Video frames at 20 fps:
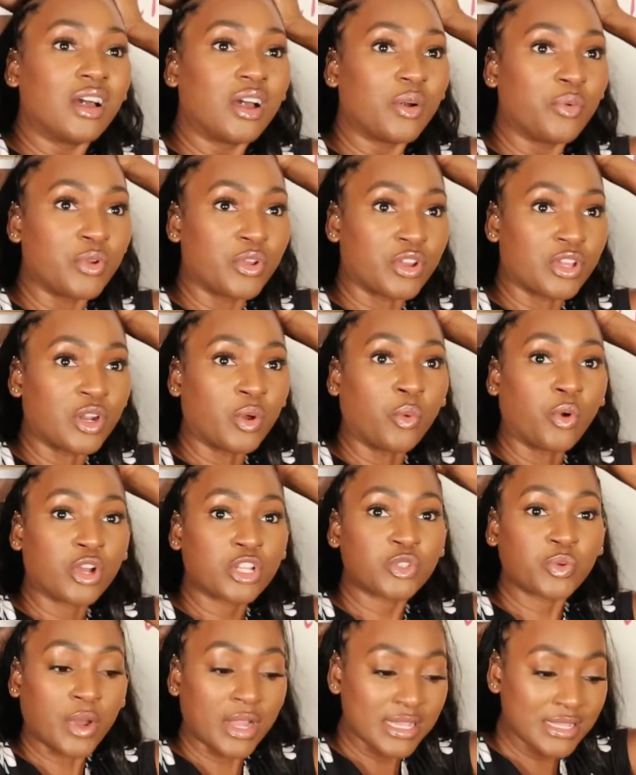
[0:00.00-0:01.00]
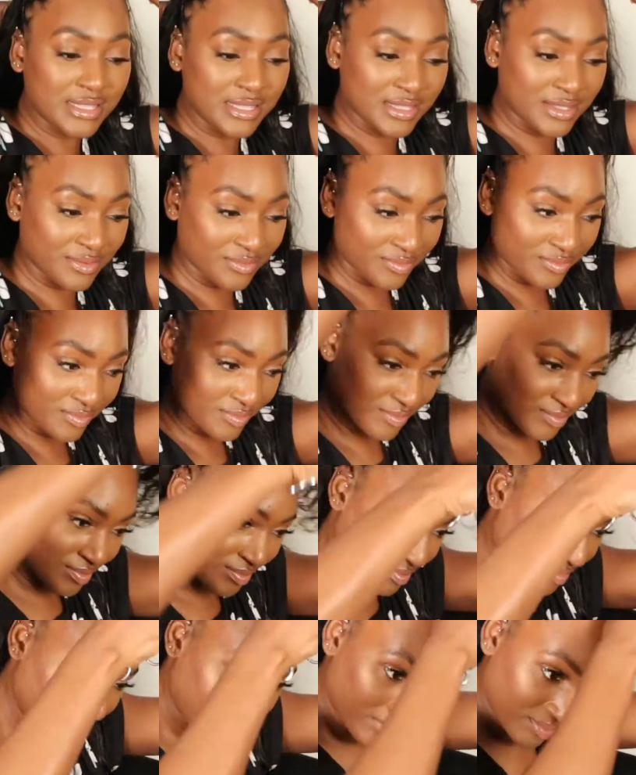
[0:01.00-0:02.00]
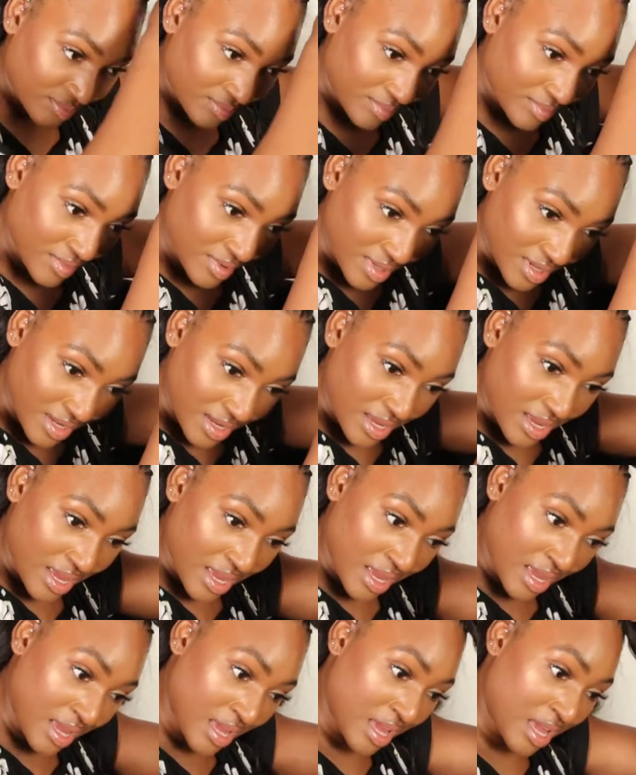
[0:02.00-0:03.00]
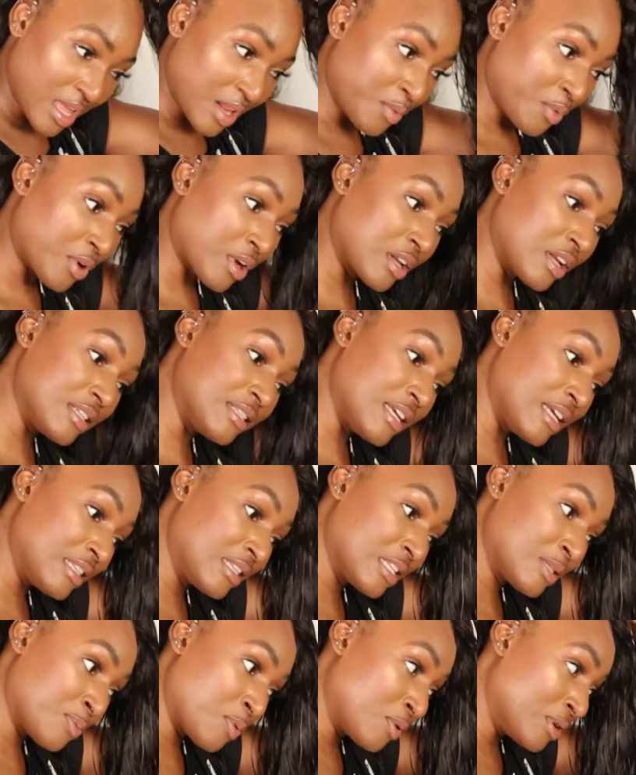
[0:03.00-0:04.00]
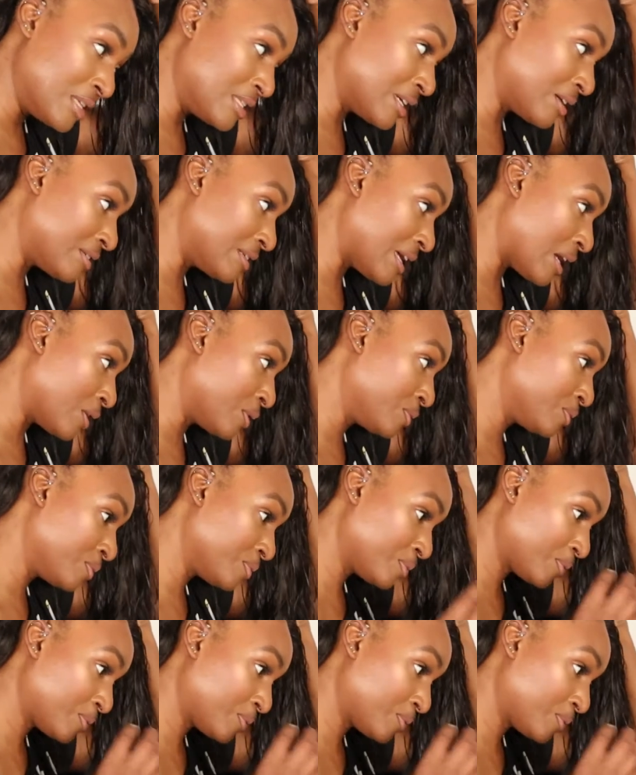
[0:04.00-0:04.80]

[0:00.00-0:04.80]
we're gonna work twice, and we're gonna take this ponytail down